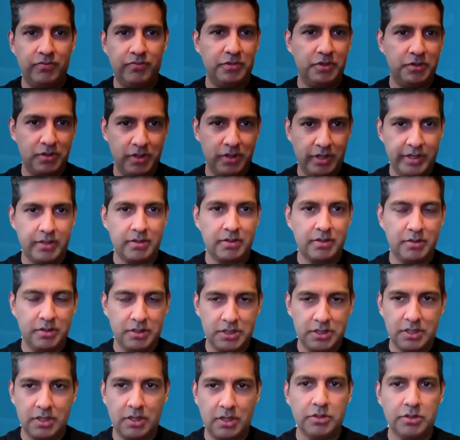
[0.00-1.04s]

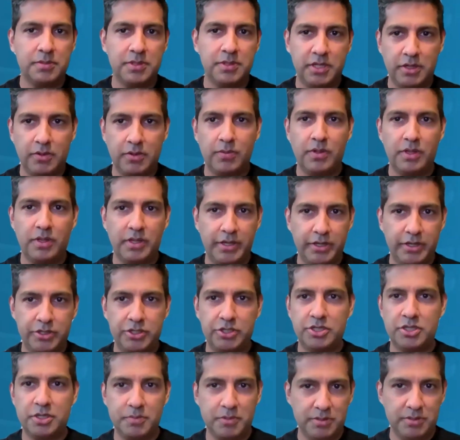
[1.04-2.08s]
it's ultimately a
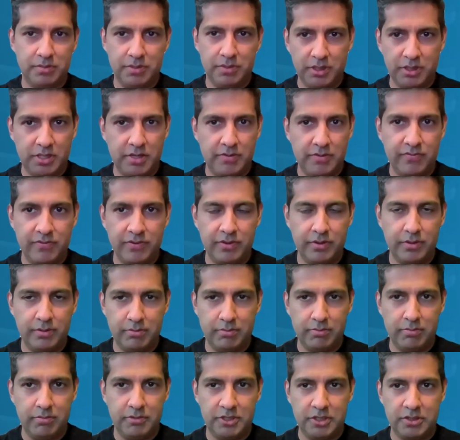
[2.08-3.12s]
relationship and a belief in
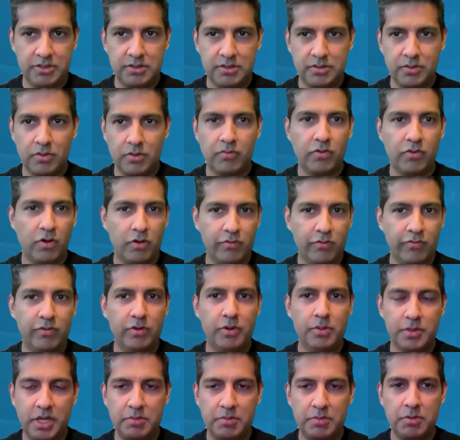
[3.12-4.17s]
just overall
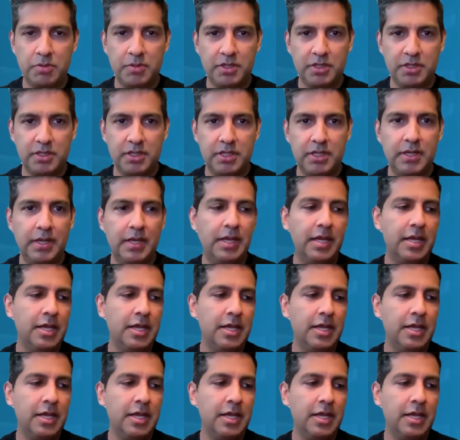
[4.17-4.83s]
firm capability.